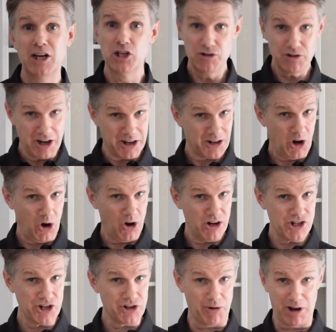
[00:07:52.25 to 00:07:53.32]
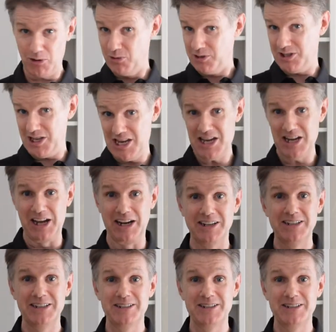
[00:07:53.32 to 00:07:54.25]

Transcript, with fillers: you got a congee truck with tea in it?